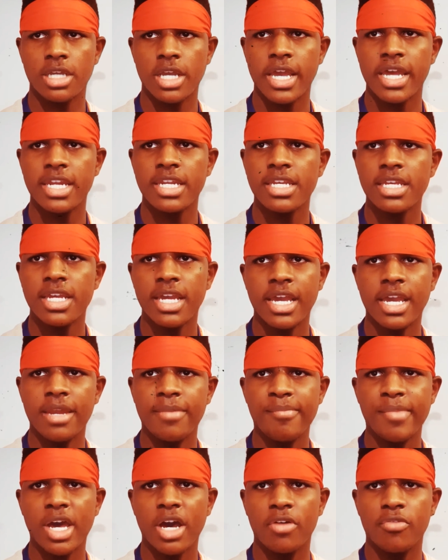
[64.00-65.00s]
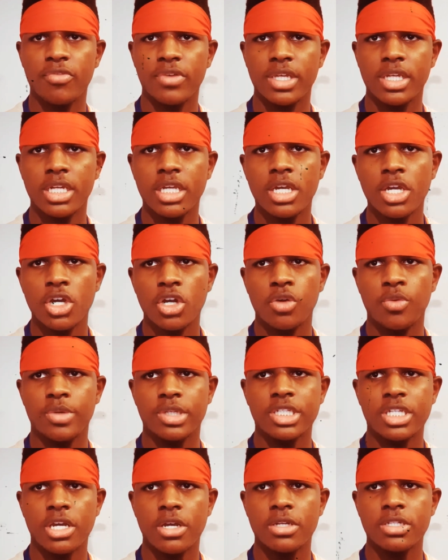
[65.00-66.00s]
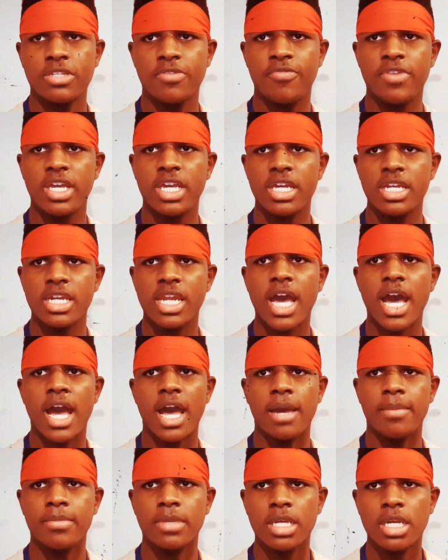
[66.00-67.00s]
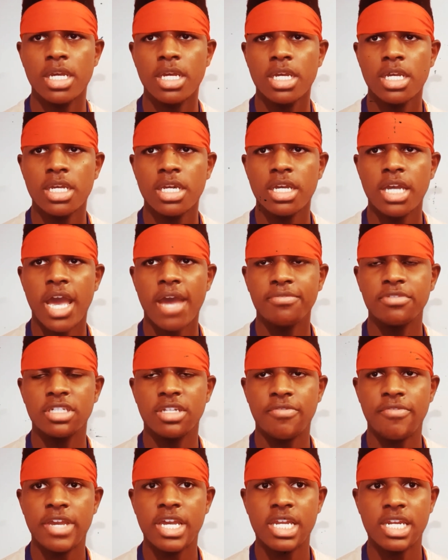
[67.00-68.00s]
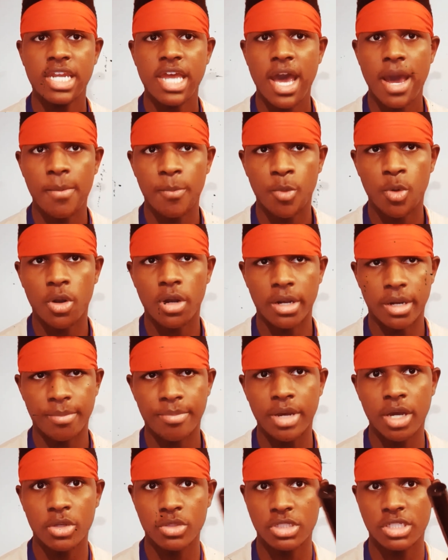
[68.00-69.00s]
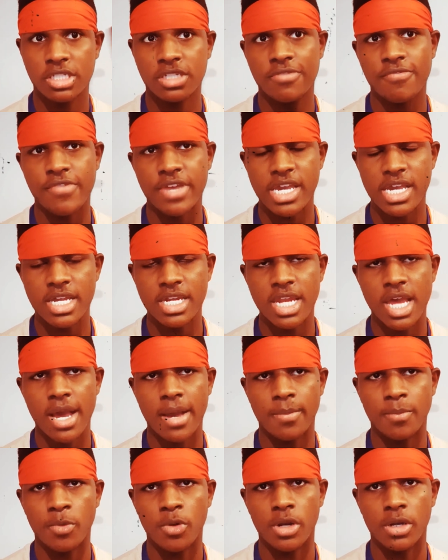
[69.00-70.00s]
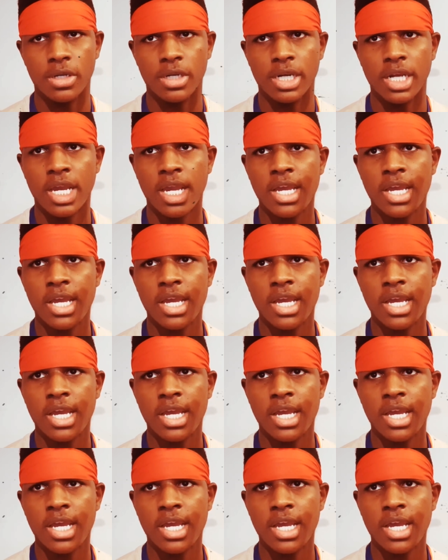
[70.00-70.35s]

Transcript: Hedy, and Melvin, who returned to Vietnam after the Vietnam War, post-Vietnam War,